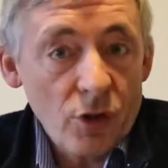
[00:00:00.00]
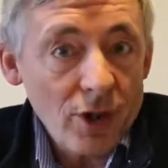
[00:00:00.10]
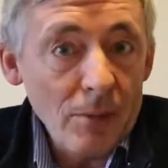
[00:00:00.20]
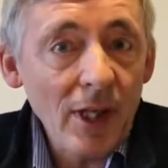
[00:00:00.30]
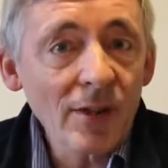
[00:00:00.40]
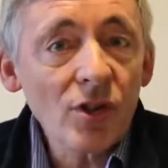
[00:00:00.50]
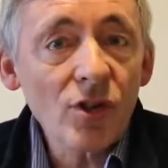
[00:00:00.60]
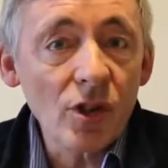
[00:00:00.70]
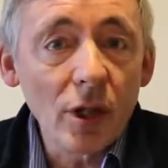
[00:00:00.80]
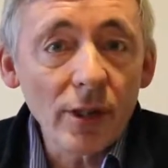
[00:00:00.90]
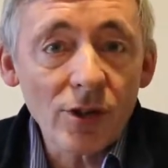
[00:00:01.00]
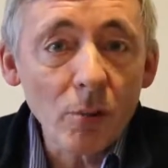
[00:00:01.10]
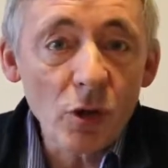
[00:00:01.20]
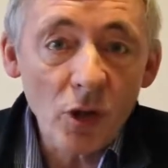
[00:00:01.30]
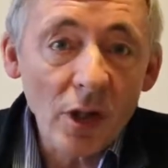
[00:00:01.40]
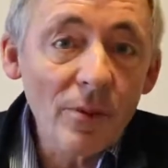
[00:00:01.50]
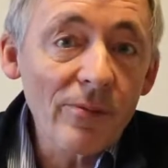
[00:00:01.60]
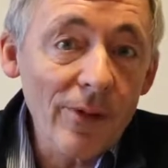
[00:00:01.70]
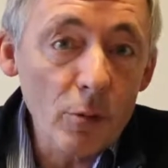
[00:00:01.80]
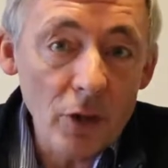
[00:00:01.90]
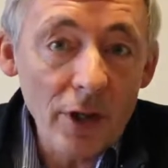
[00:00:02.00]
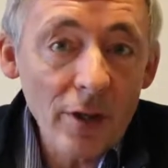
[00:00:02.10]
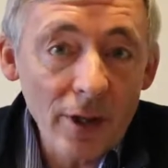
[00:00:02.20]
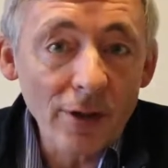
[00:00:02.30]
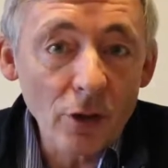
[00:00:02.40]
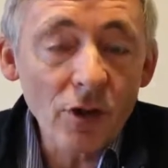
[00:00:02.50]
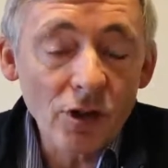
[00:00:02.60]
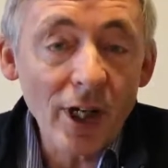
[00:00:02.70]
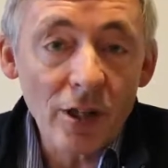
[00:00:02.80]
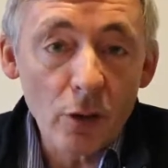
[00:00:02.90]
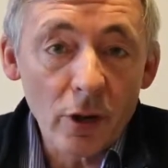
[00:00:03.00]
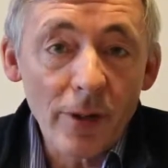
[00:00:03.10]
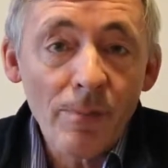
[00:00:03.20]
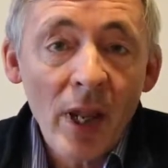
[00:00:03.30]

Same again this year, except we're doing it in February and not in January.